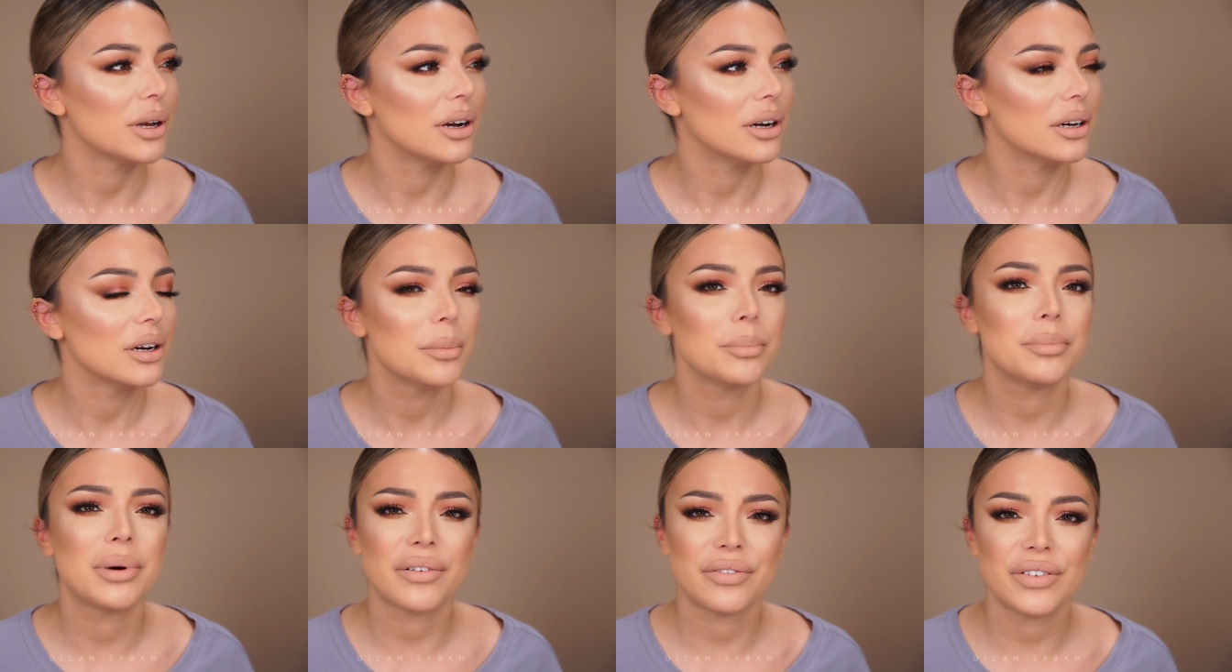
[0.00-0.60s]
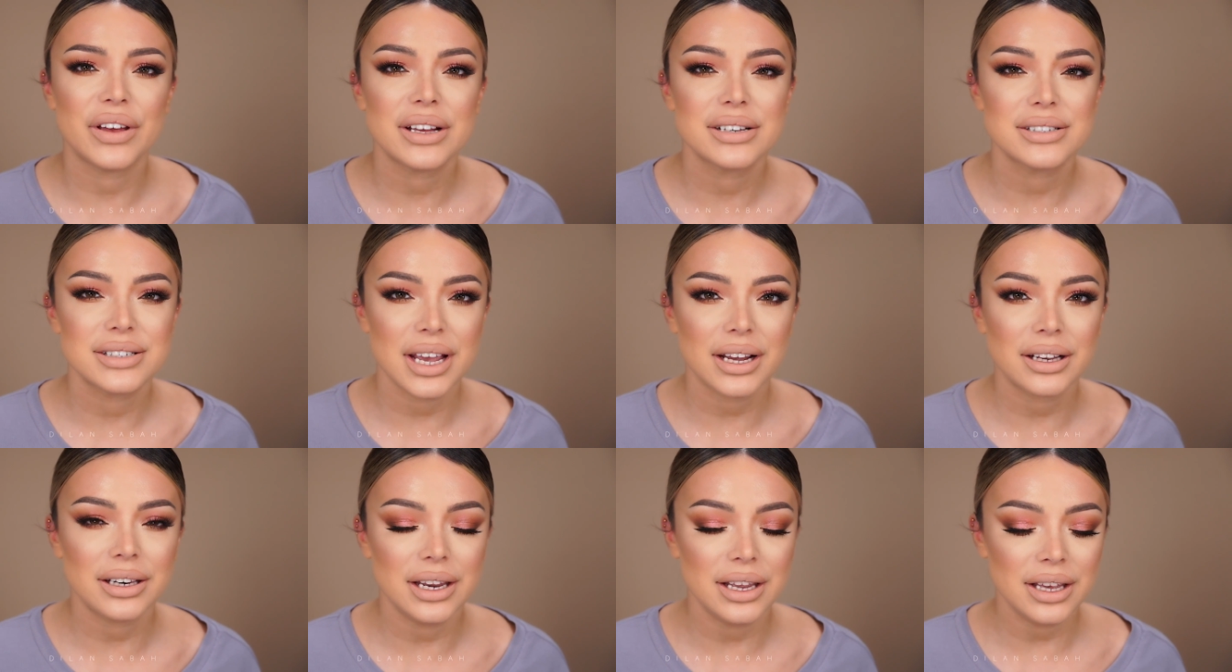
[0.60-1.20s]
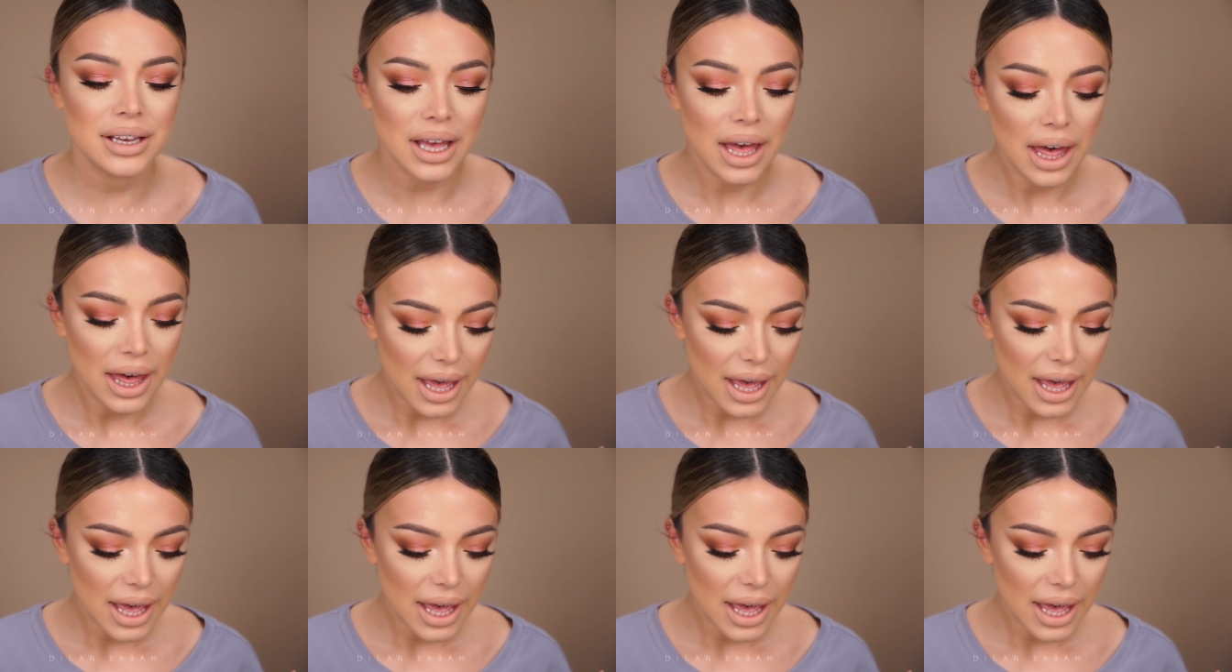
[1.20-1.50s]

god, buffing technique.